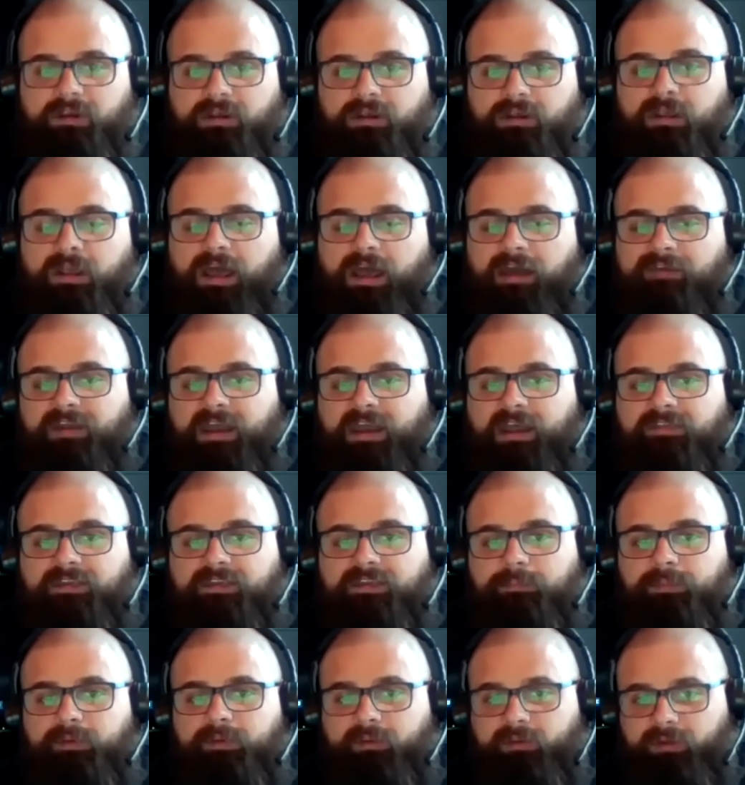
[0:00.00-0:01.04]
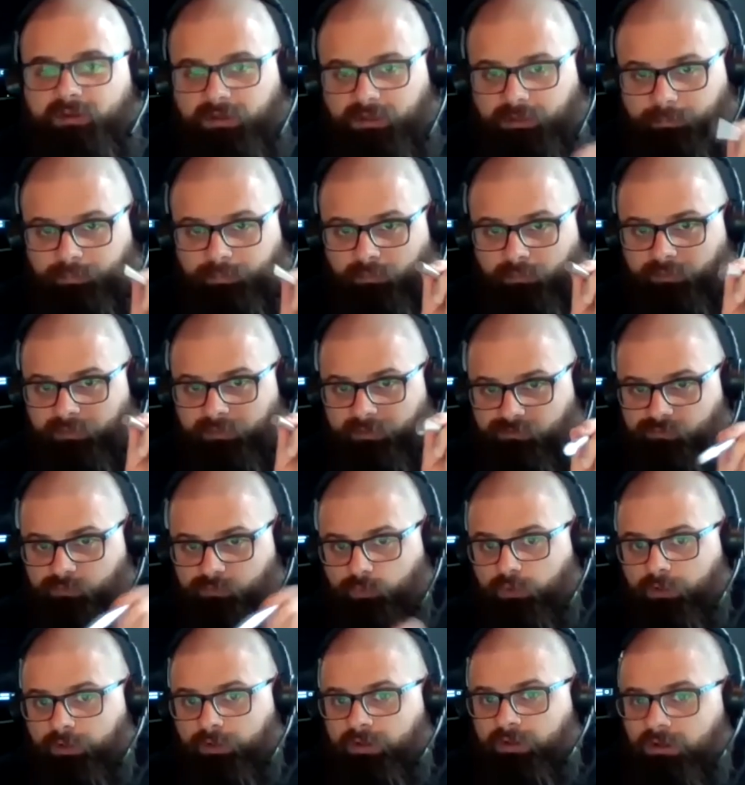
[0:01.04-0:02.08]
I've got the ability to pull this
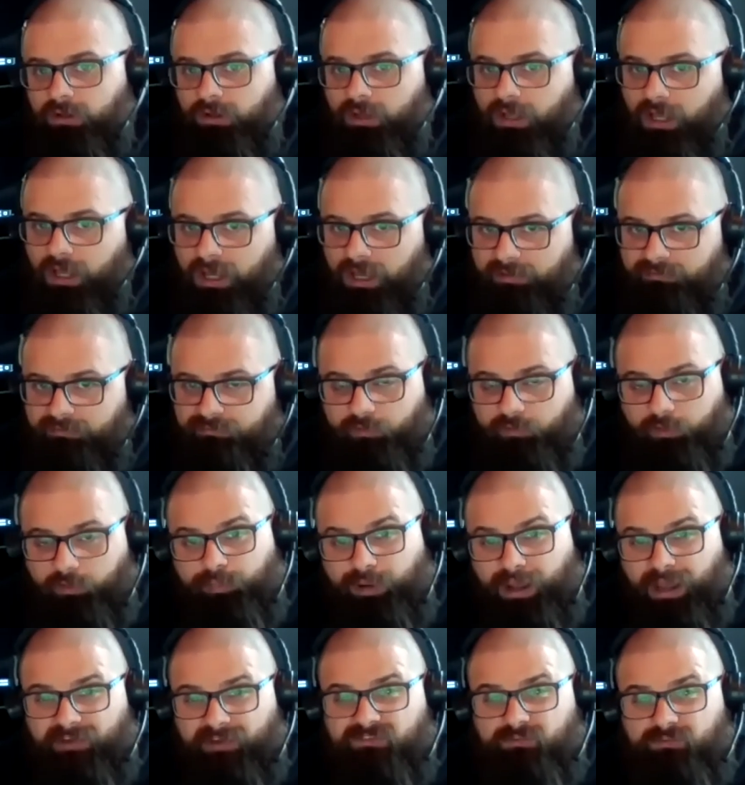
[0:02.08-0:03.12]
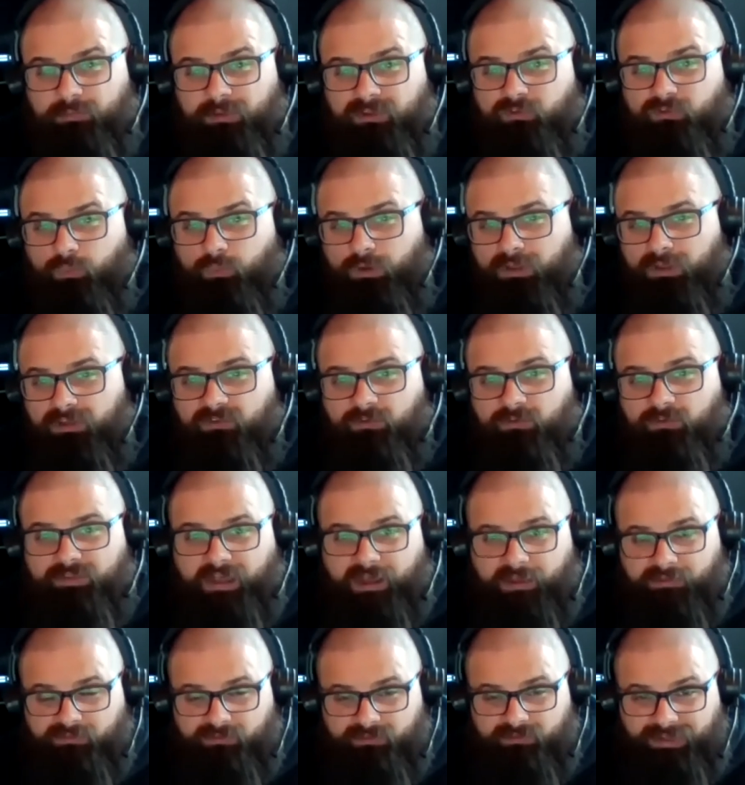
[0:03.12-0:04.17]
one uh, for approximately twenty-two
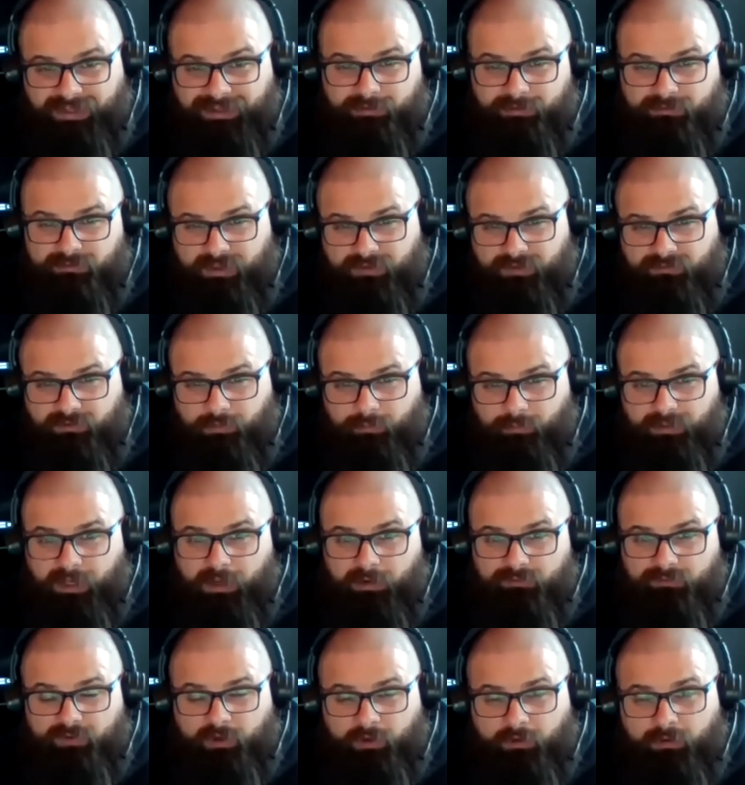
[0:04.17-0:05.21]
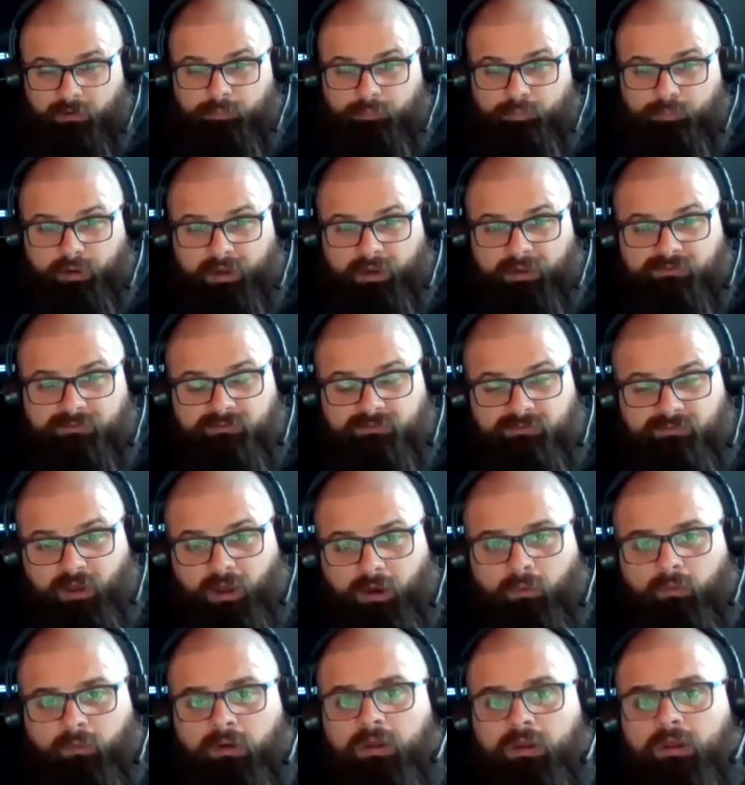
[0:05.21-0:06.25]
thousand dollars. That's going to be our target price. So,
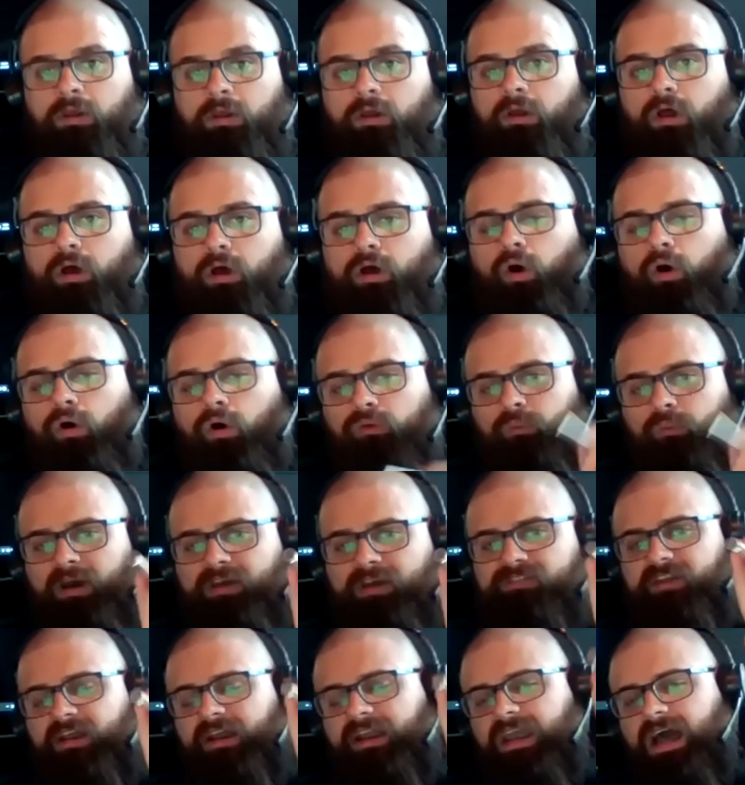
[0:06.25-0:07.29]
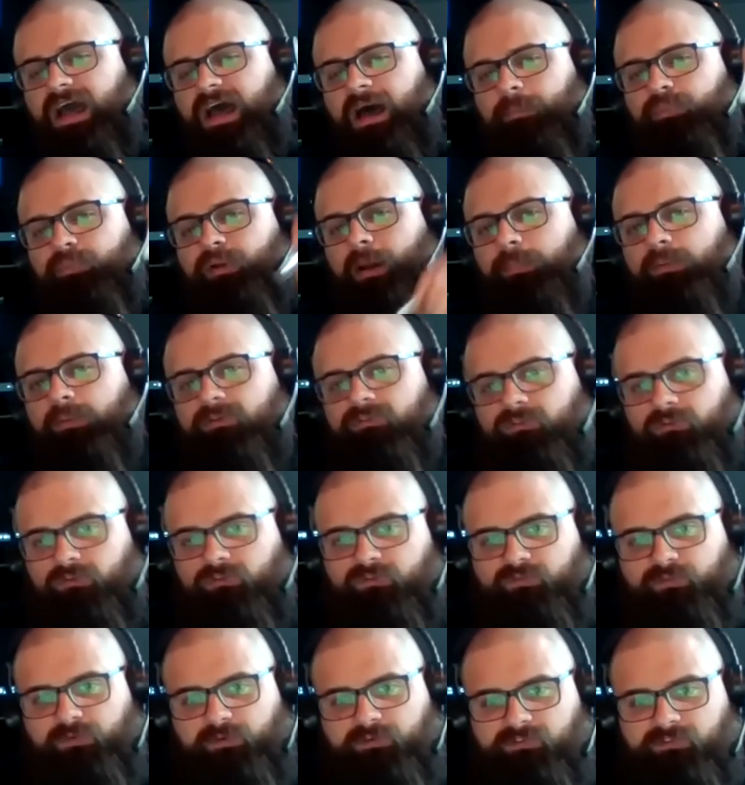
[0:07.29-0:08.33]
HoltonWise.com, property search
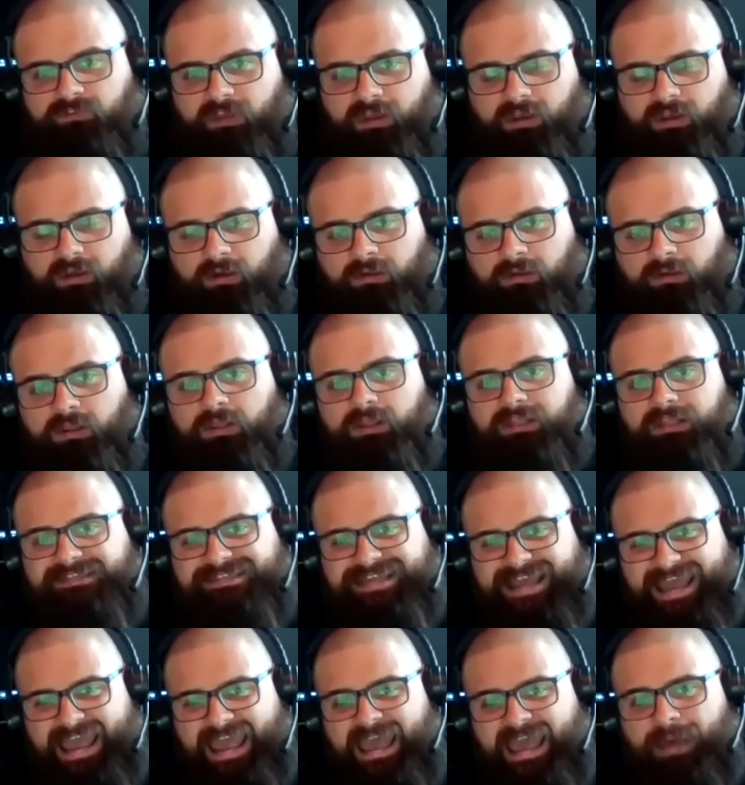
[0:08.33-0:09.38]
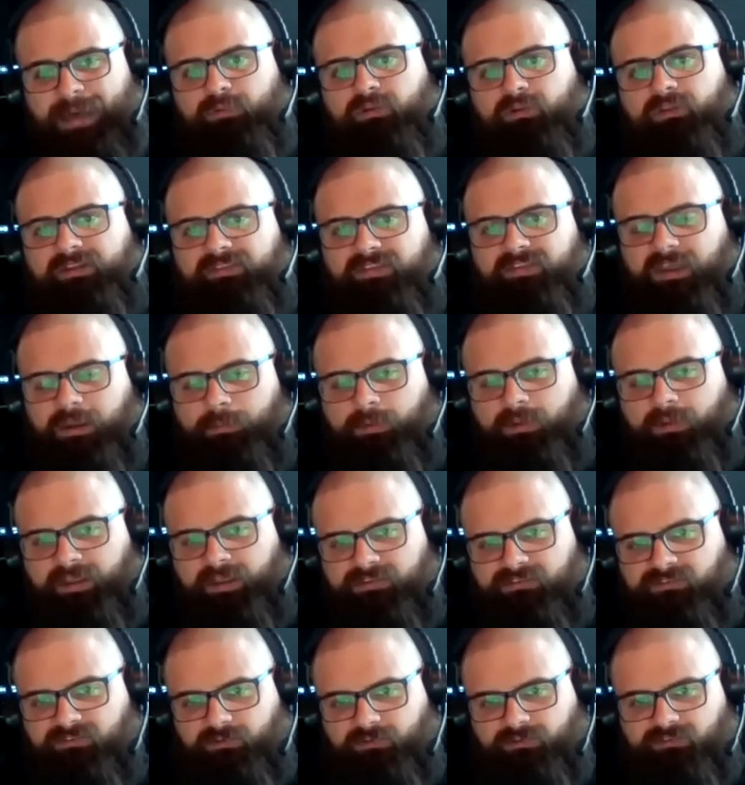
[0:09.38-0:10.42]
for sale tab. Click the MLS
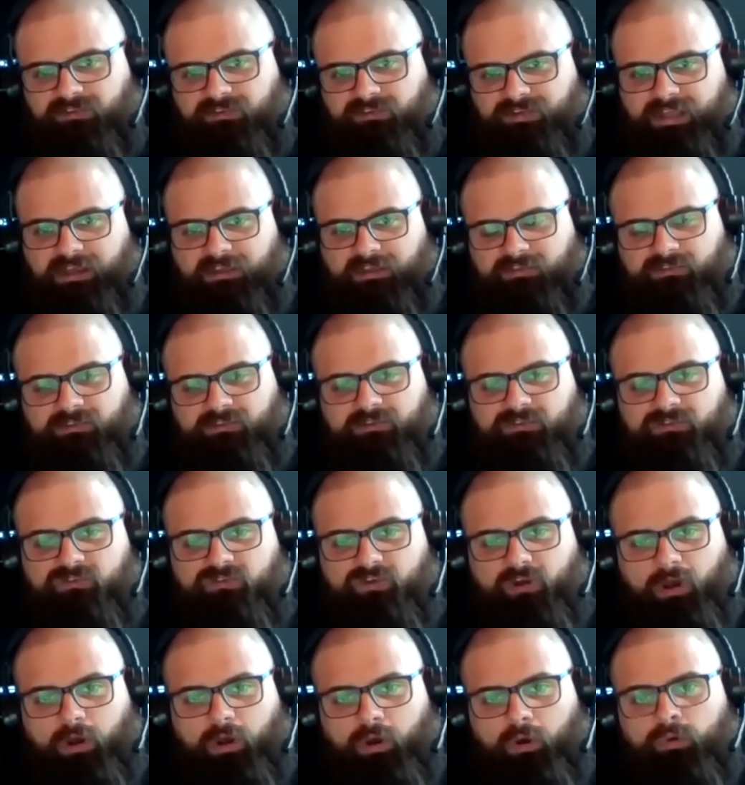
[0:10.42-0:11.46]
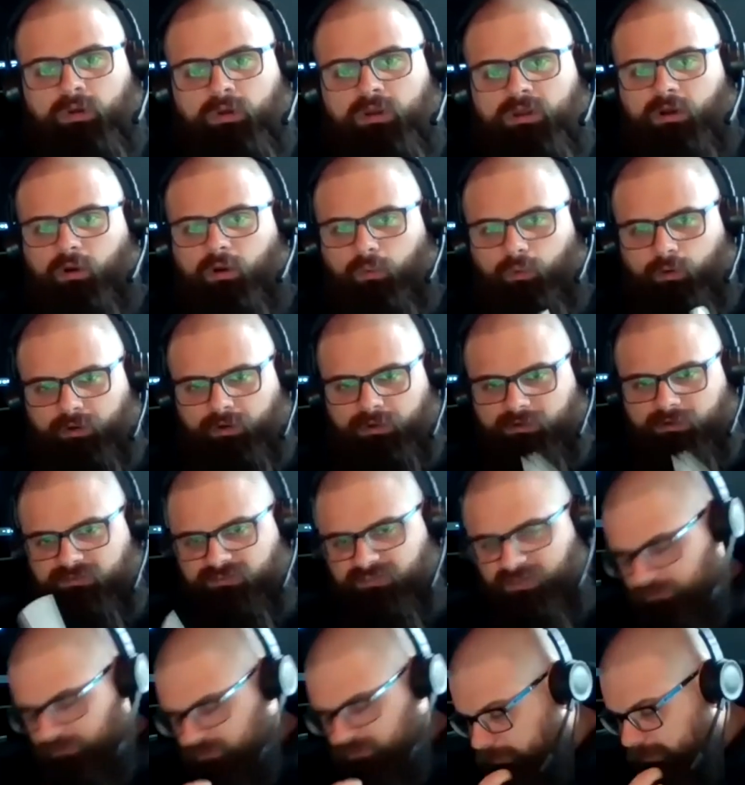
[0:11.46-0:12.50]
search analysis show. Order
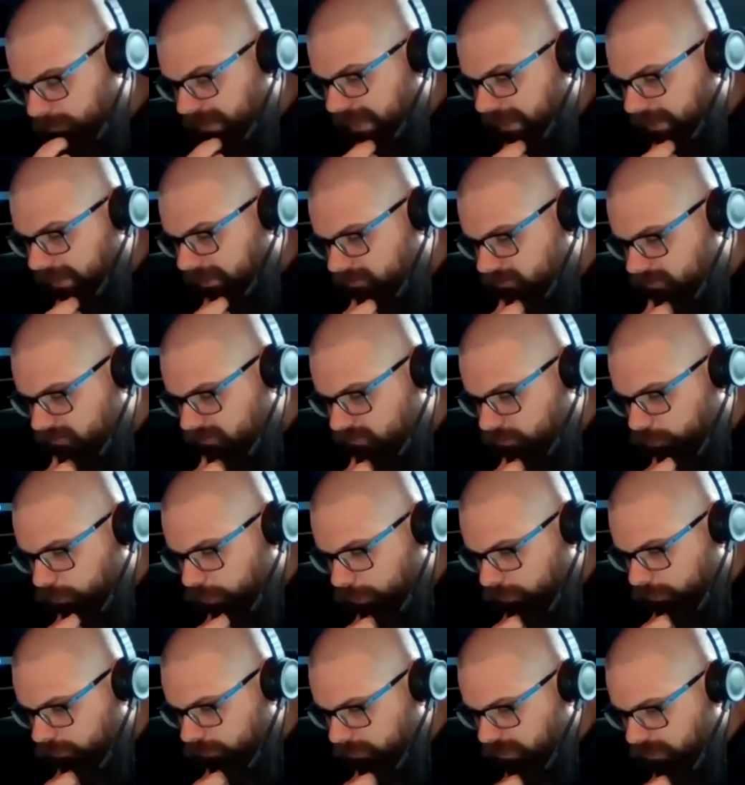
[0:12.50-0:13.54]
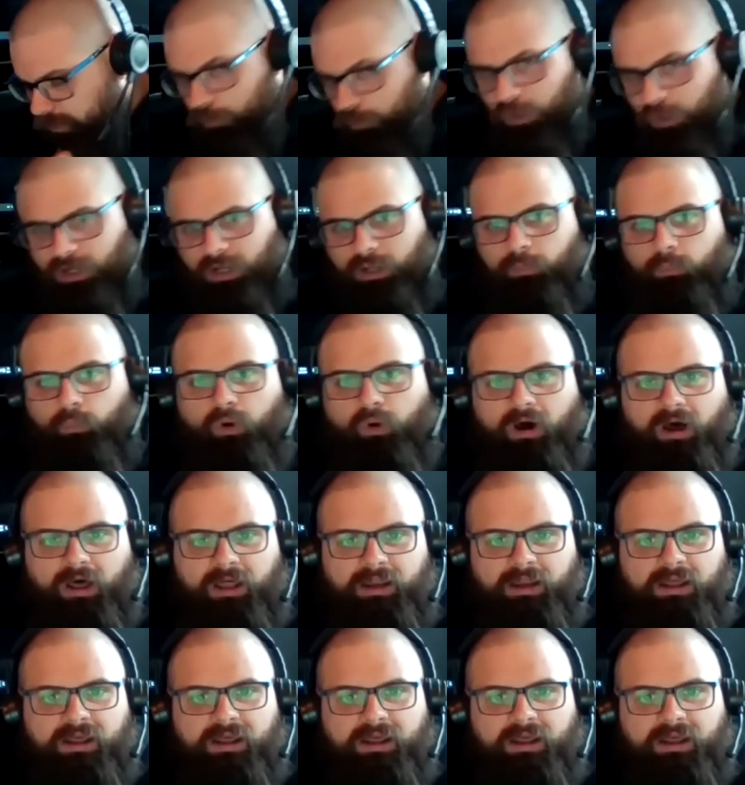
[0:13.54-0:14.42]
yourself some packages to work with me one-on-one.